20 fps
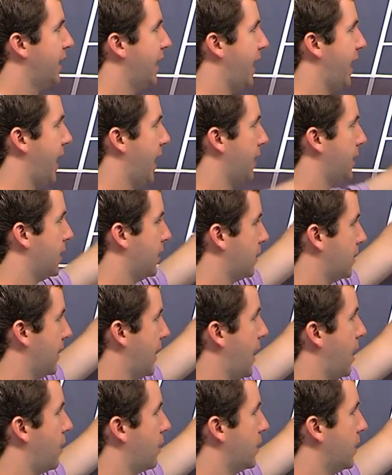And it
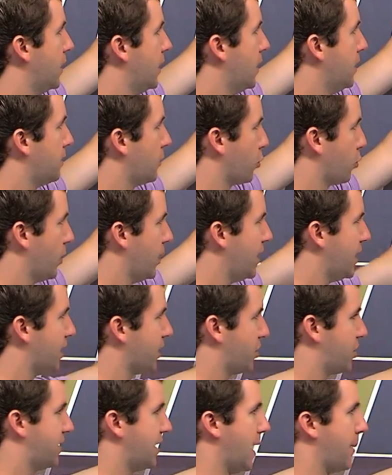allowed Maria
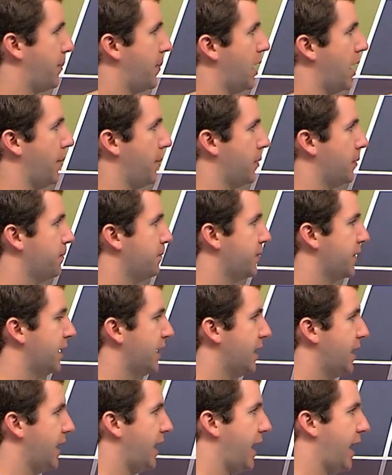to step up.
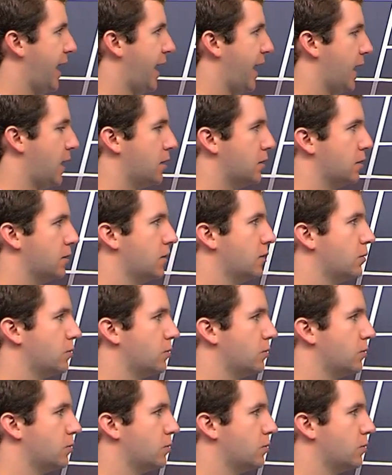And,